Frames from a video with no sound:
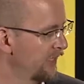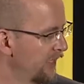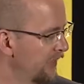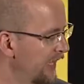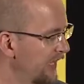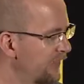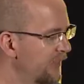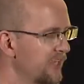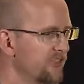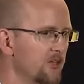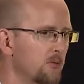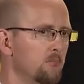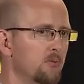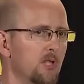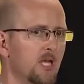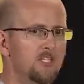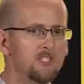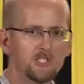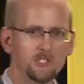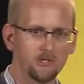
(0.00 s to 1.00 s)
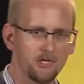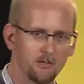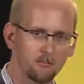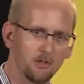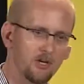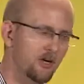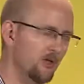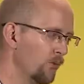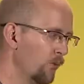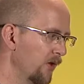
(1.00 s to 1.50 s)
like the bloodstream.
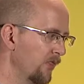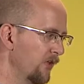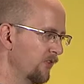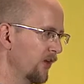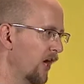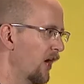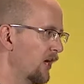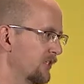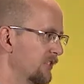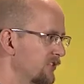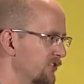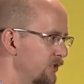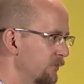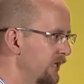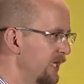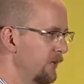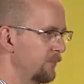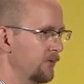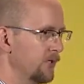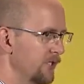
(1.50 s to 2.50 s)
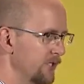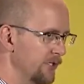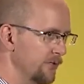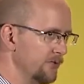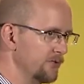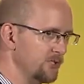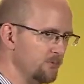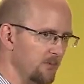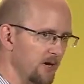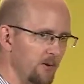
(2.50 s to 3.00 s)
Look at what the toxins are being
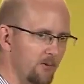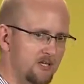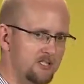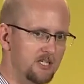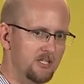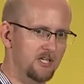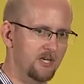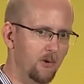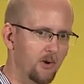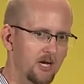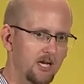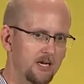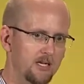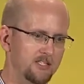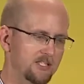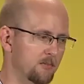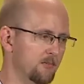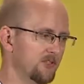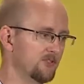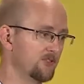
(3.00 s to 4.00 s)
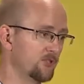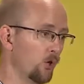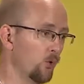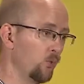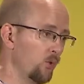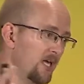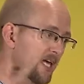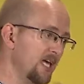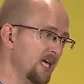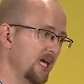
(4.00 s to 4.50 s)
produced by what's in the organism. And so
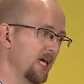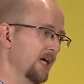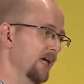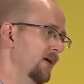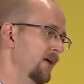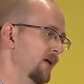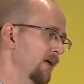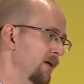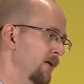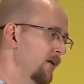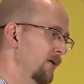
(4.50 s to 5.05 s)
we get